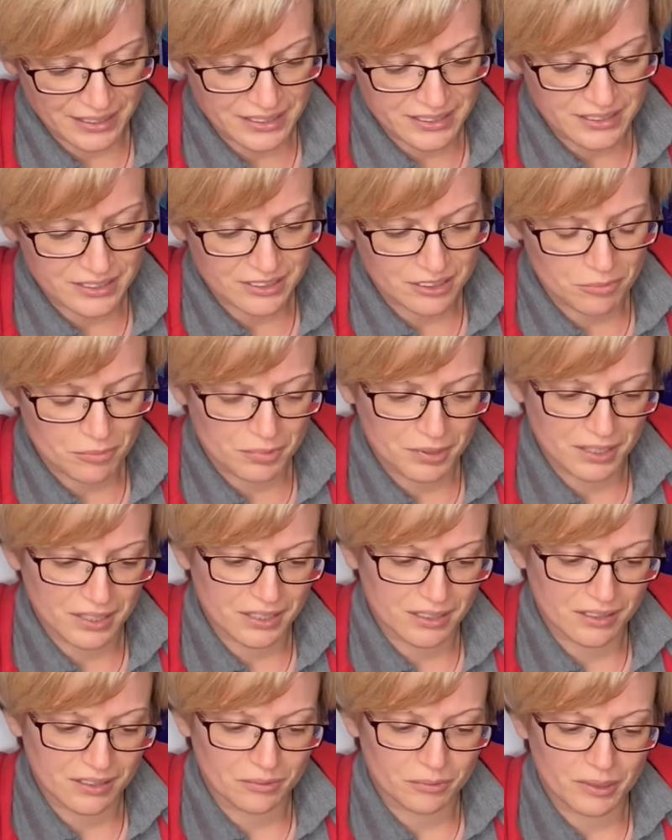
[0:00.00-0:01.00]
is something
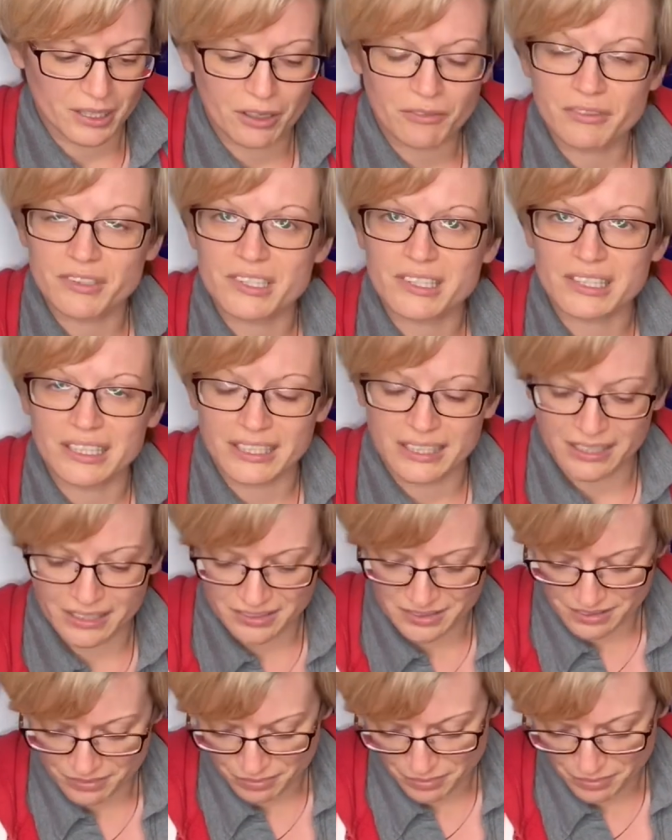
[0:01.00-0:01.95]
that we obviously as